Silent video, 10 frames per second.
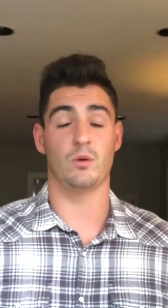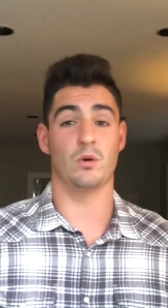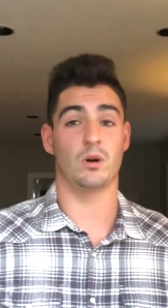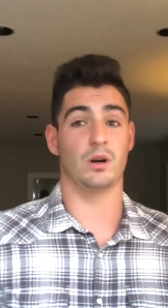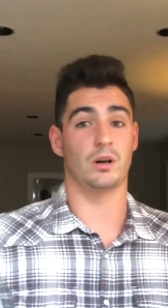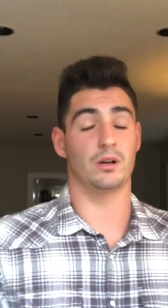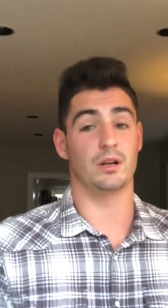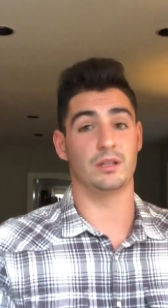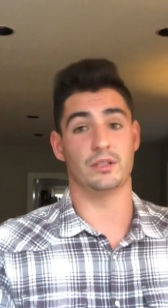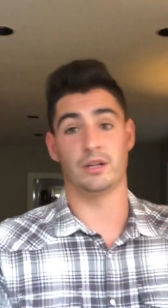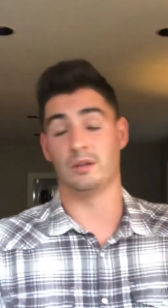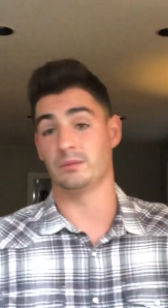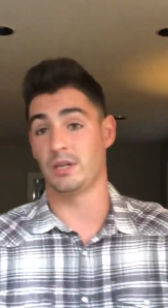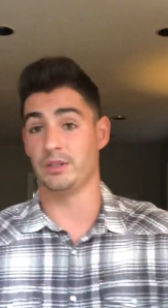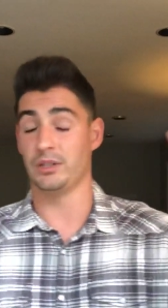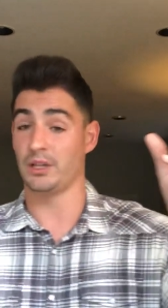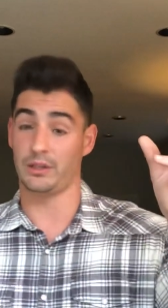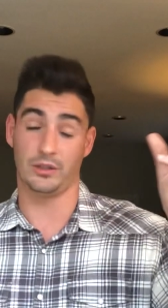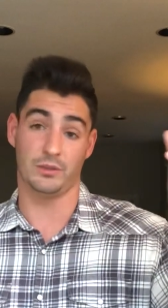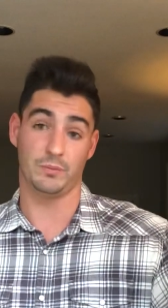or, you can
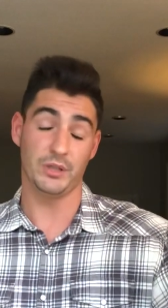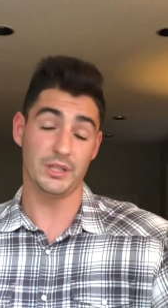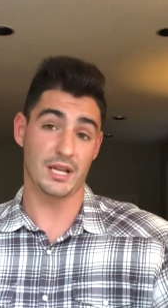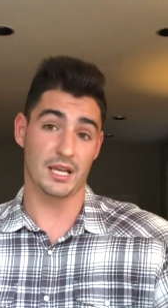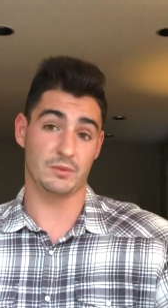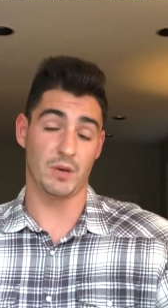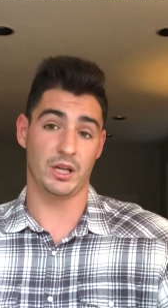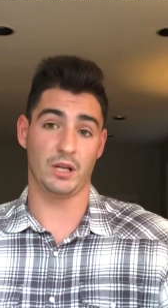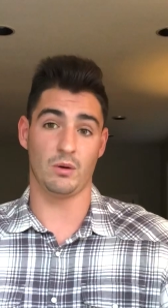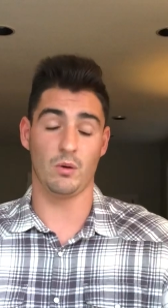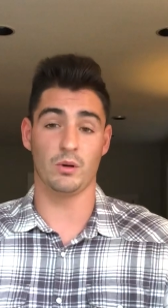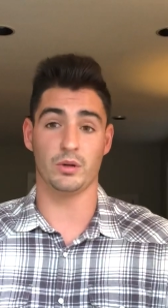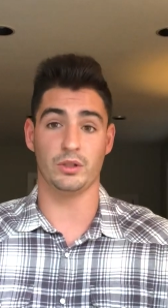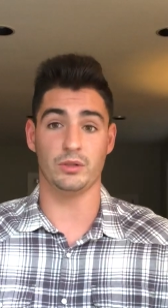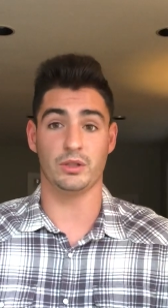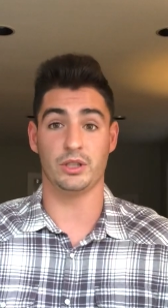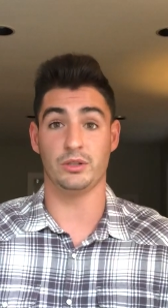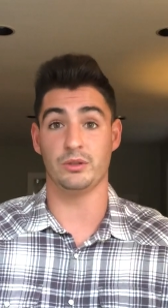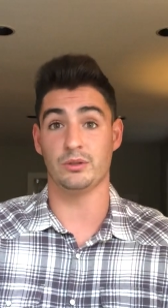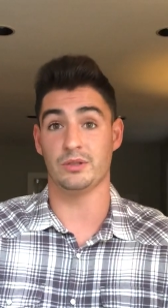either use pre-tax money or you can
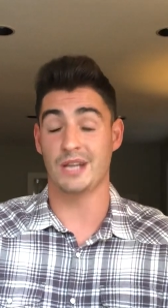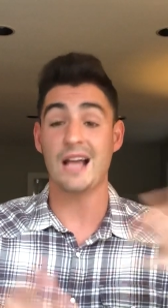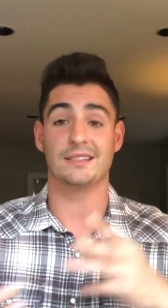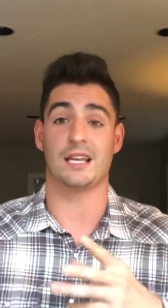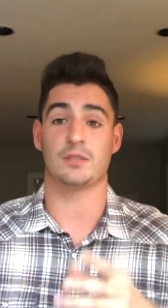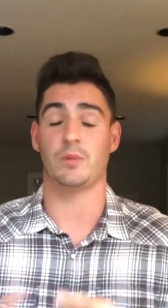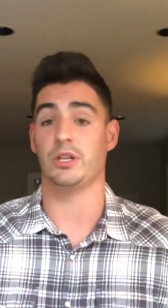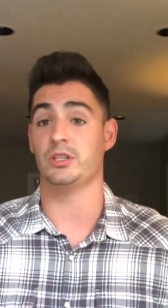use not tax money,